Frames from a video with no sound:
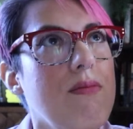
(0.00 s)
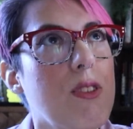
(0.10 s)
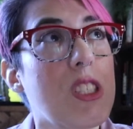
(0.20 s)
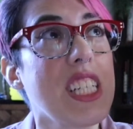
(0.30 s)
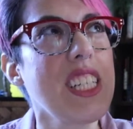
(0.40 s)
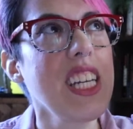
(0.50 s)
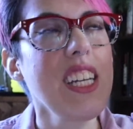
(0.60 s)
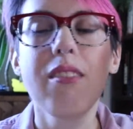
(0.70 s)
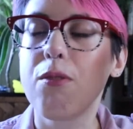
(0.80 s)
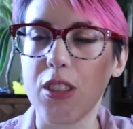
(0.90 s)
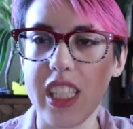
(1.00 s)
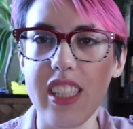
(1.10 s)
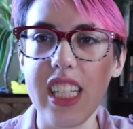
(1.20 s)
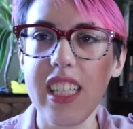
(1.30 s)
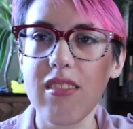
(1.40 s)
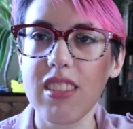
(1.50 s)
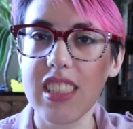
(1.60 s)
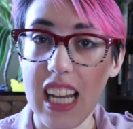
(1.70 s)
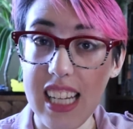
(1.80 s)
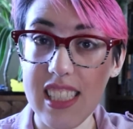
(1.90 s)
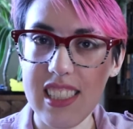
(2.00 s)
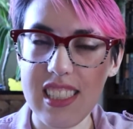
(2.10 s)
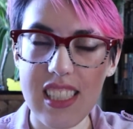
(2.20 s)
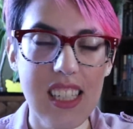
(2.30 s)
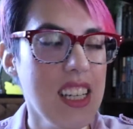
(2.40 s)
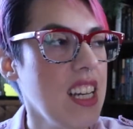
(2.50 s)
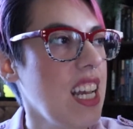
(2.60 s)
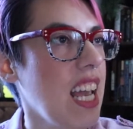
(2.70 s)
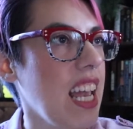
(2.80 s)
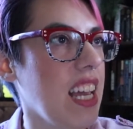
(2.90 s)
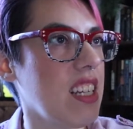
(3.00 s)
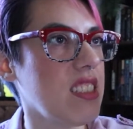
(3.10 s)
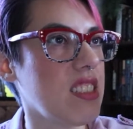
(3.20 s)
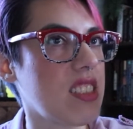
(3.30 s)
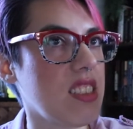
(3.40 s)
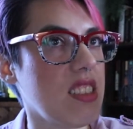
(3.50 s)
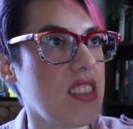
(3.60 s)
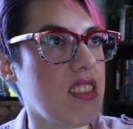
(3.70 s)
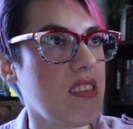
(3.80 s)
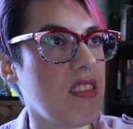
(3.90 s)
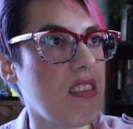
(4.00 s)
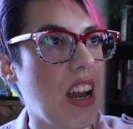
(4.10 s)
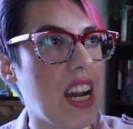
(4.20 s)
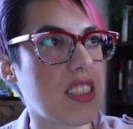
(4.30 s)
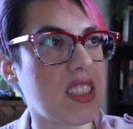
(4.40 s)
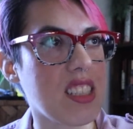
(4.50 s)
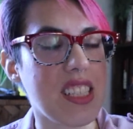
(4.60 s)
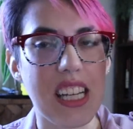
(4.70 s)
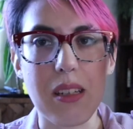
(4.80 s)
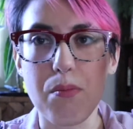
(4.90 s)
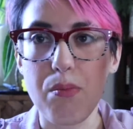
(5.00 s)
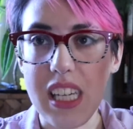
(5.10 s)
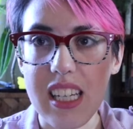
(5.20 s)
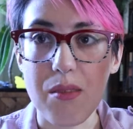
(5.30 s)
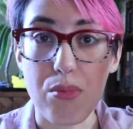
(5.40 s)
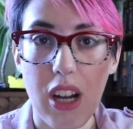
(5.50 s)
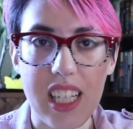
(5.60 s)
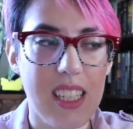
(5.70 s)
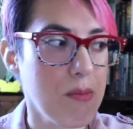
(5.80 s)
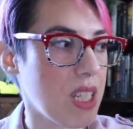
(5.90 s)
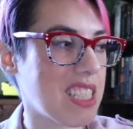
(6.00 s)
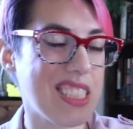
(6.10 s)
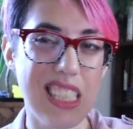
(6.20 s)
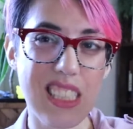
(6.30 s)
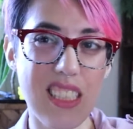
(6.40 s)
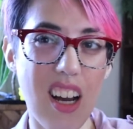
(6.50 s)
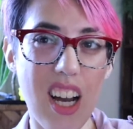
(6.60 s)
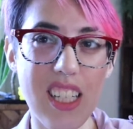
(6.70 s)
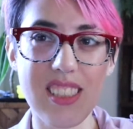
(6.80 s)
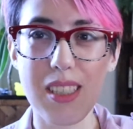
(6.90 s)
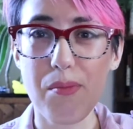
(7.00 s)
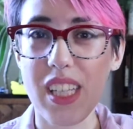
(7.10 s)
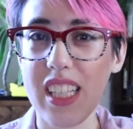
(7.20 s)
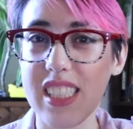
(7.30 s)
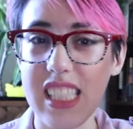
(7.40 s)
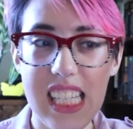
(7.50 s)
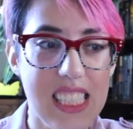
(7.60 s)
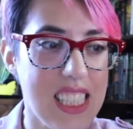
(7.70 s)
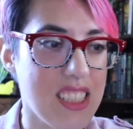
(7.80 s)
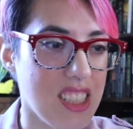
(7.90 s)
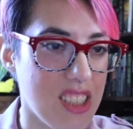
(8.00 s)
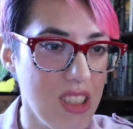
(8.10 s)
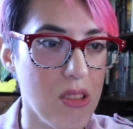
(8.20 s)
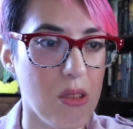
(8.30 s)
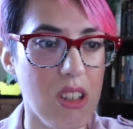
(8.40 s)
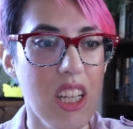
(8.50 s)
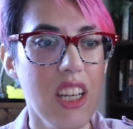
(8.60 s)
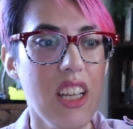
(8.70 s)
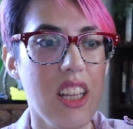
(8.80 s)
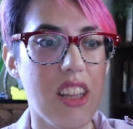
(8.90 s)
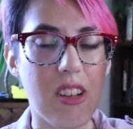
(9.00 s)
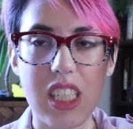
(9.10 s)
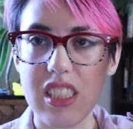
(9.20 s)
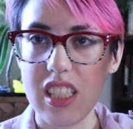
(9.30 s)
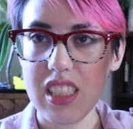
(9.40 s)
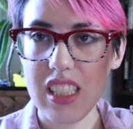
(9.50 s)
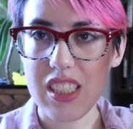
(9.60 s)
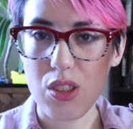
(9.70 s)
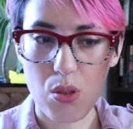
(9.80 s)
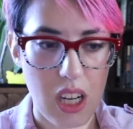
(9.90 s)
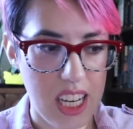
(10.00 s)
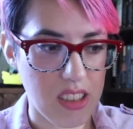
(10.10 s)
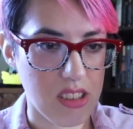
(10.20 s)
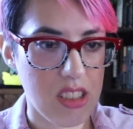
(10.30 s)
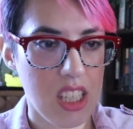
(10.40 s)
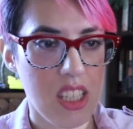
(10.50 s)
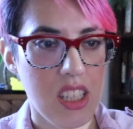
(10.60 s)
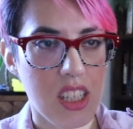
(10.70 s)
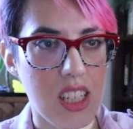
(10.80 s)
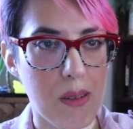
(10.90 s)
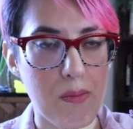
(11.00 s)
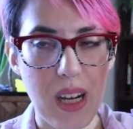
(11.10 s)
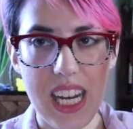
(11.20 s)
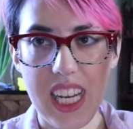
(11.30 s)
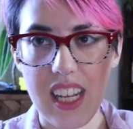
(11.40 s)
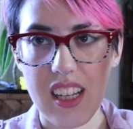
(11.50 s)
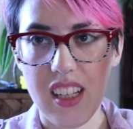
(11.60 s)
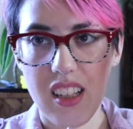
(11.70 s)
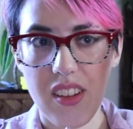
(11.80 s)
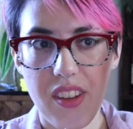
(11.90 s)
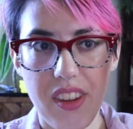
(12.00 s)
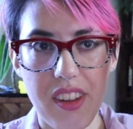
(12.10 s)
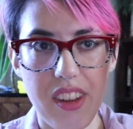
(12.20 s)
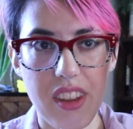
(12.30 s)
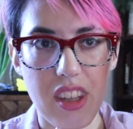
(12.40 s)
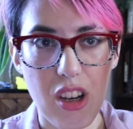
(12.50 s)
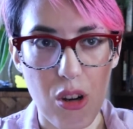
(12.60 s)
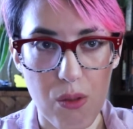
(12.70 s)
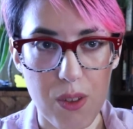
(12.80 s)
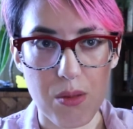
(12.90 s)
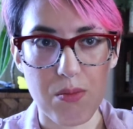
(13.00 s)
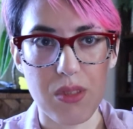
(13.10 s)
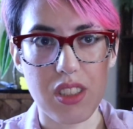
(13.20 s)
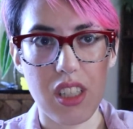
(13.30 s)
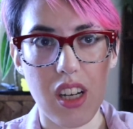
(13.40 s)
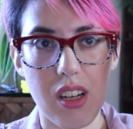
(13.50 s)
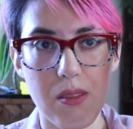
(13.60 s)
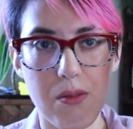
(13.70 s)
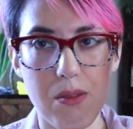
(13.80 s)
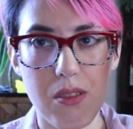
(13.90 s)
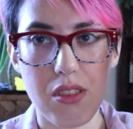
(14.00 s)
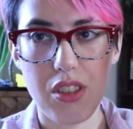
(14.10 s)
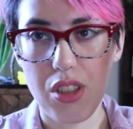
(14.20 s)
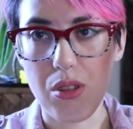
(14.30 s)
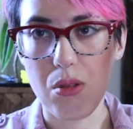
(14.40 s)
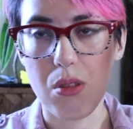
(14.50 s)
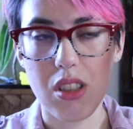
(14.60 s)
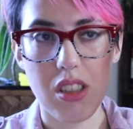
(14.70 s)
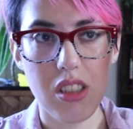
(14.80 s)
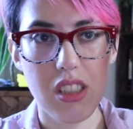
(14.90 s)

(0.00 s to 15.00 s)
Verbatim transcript: fertility, fertility science, and actually like being pregnant, because that's not something that's easy to do. They're conducting this trial combining the ovums of two